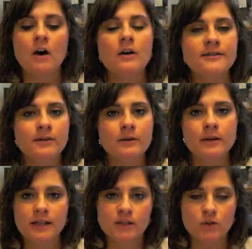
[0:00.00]
Also
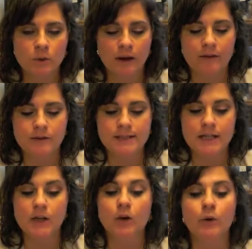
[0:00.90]
in
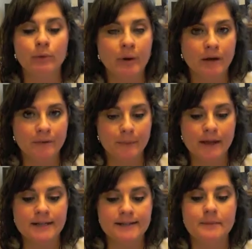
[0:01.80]
2013, group health
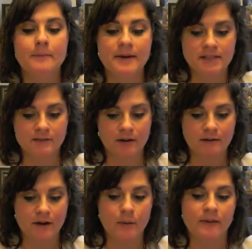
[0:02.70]
plans must
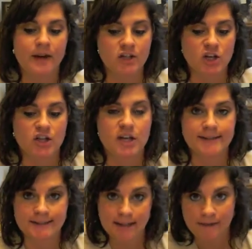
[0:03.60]
verify with
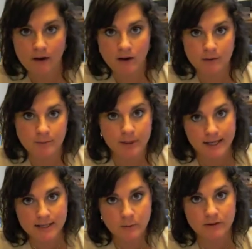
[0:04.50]
HHS that they are
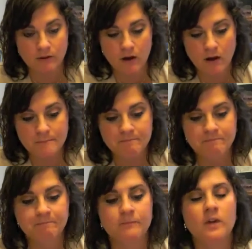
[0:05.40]
compliant with the law.
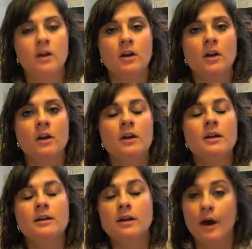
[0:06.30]

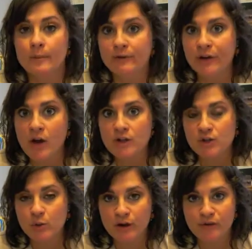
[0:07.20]
Now moving on to
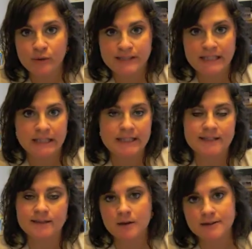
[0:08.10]
2014,
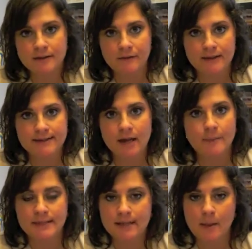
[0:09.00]
this is all stuff that's
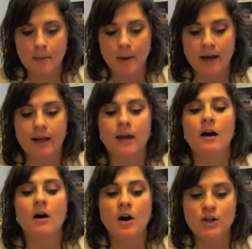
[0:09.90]
coming down the pike
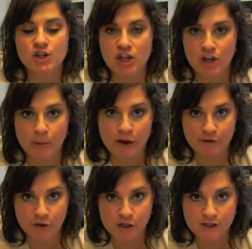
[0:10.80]
on January
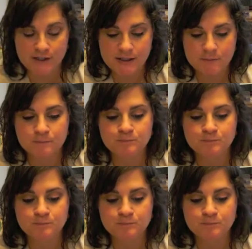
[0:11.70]
1st.